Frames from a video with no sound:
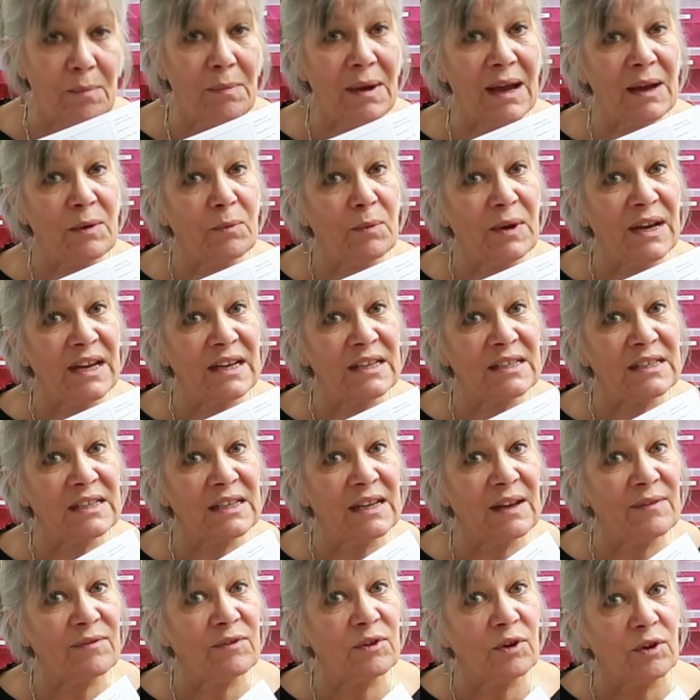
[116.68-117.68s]
I might wait
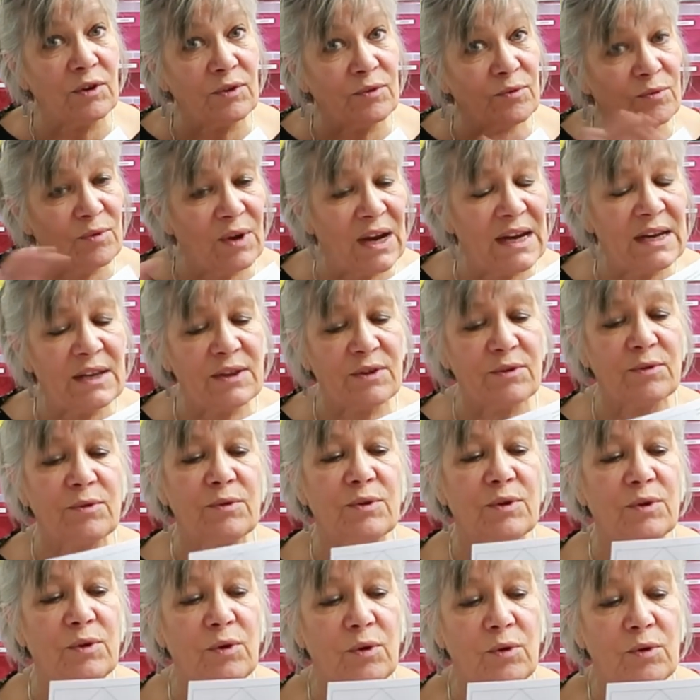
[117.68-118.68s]
until I've gone right
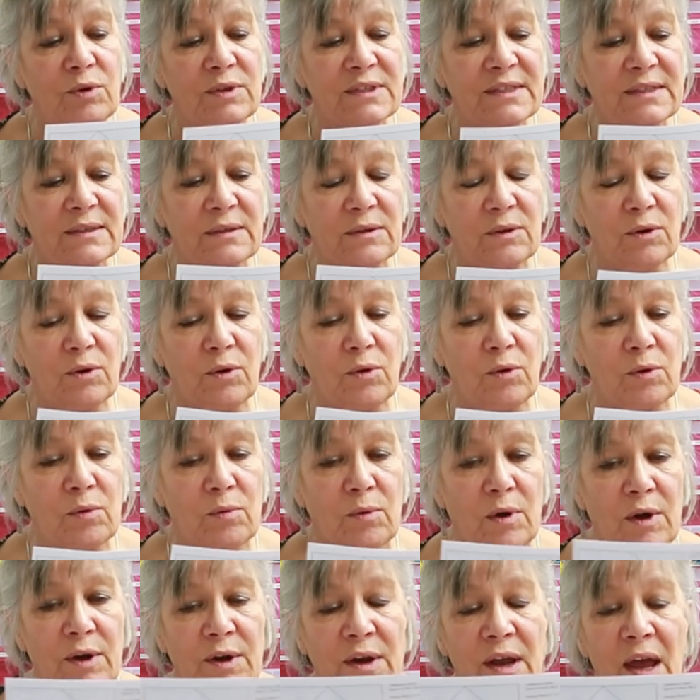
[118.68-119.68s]
through the whole
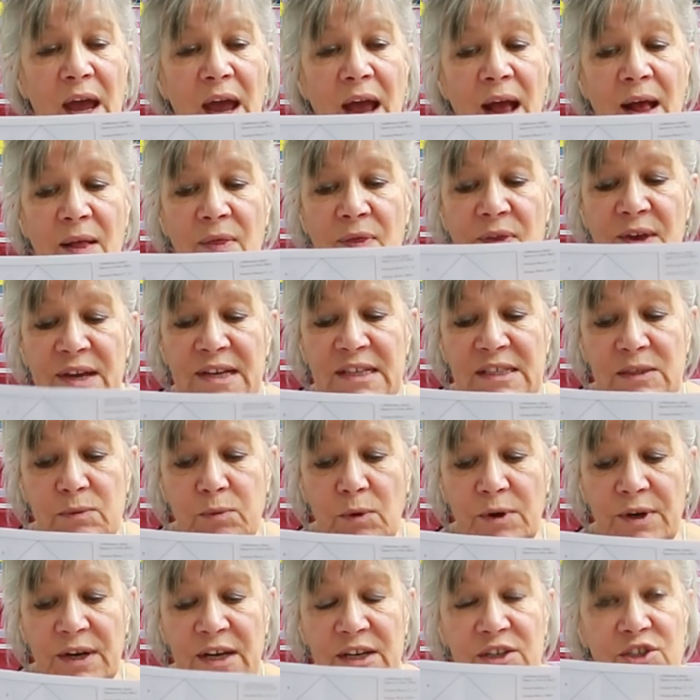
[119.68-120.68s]
one. This
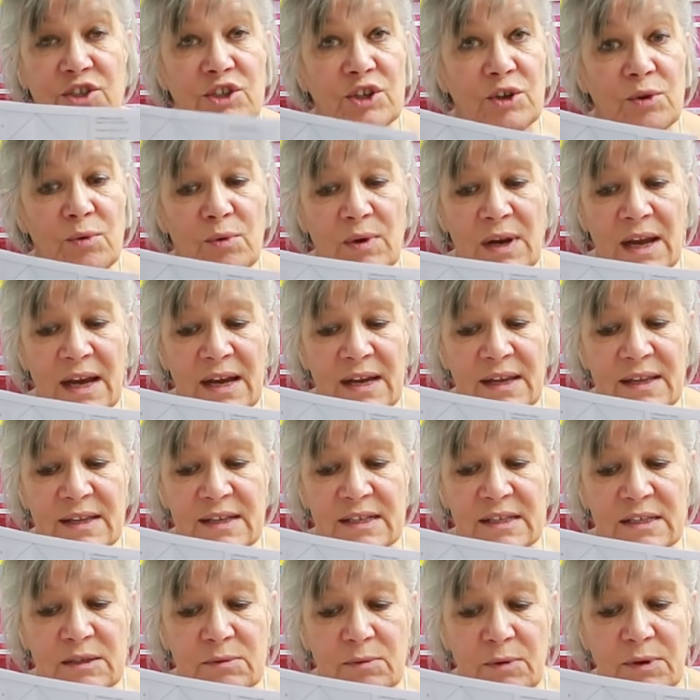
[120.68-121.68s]
one, I do like
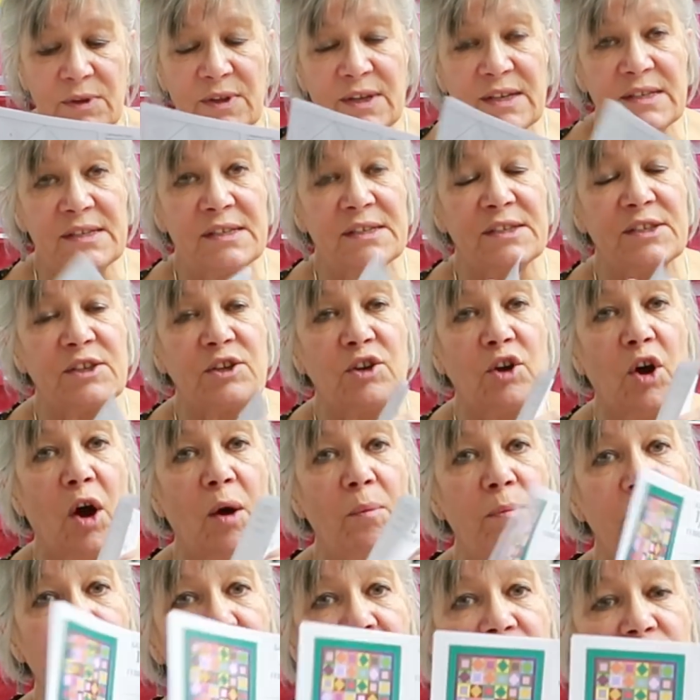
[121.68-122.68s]
this one. This is the
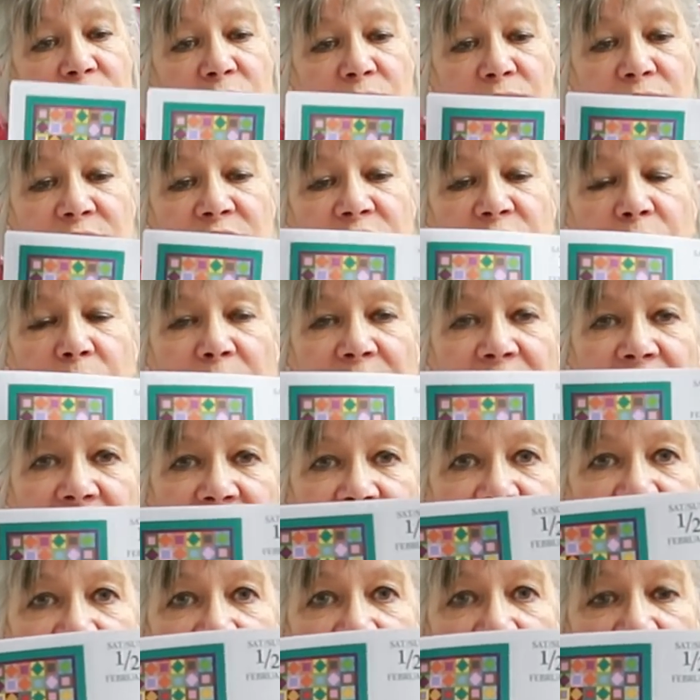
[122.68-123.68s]
cobblestones
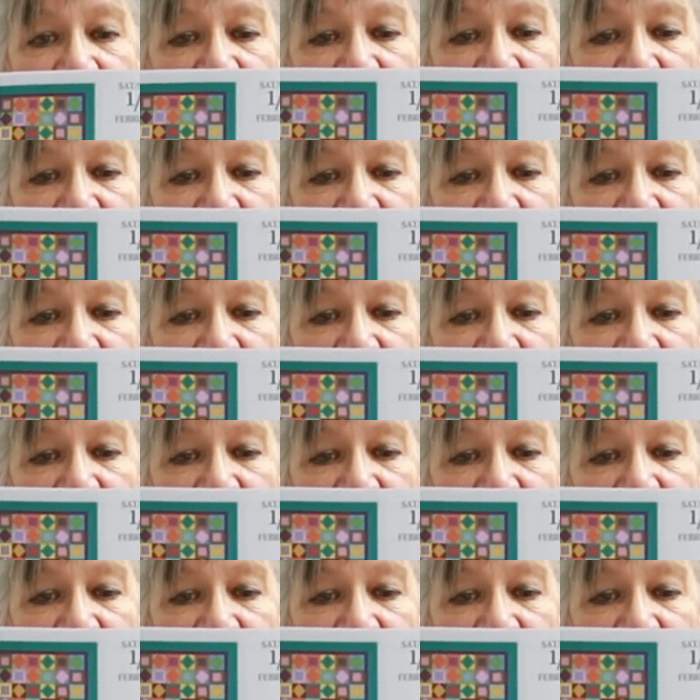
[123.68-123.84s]
quilt.